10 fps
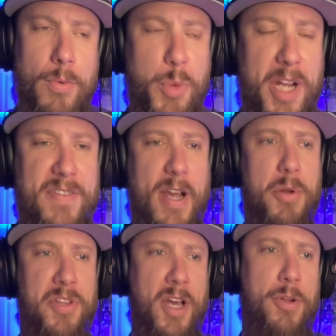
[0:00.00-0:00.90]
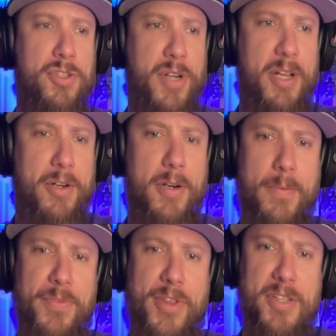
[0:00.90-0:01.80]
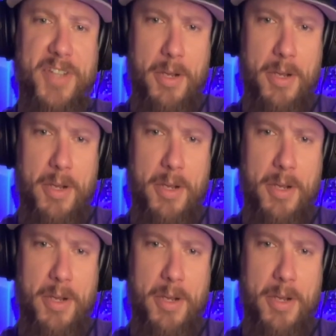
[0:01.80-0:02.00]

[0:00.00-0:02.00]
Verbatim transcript: we could tell in the other trailer, there's like